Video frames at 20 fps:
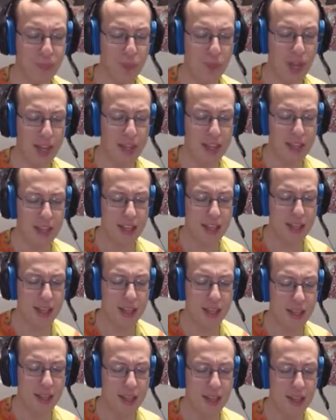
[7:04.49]
I
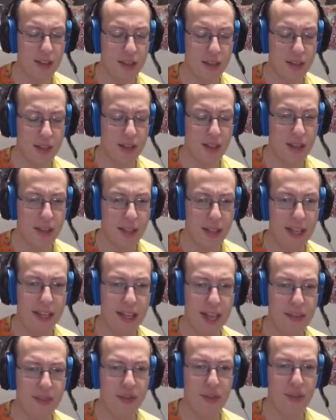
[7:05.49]
think like
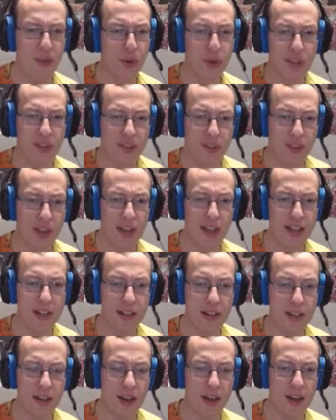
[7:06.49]
having foils is
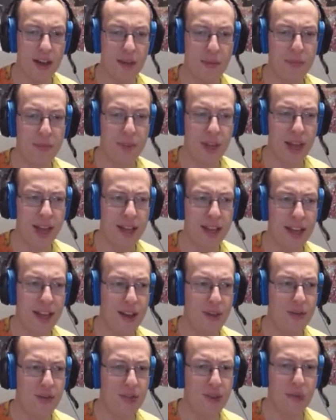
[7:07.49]
fine. I
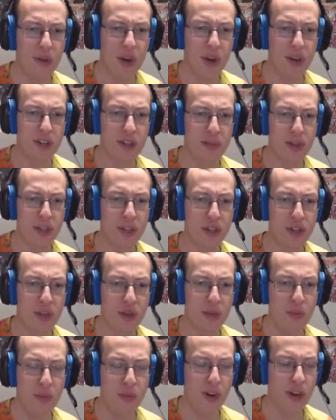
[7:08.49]
have some cards in my
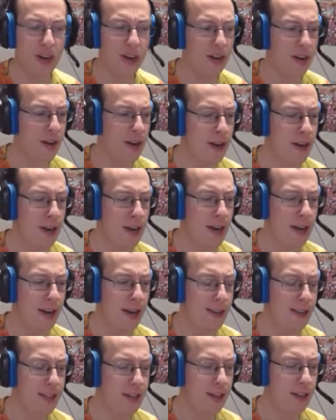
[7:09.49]
cube where
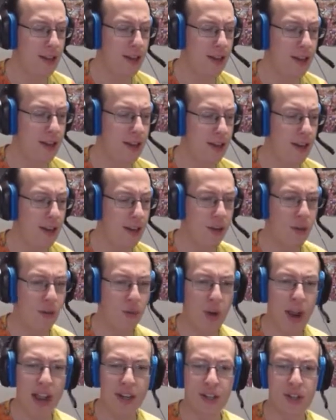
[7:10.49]
I think
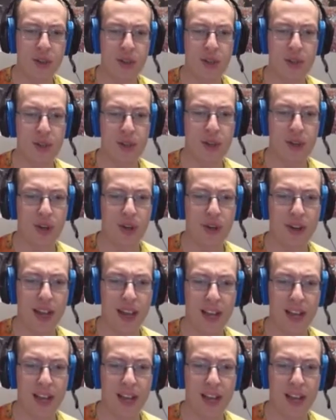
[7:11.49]
Rakdos Return.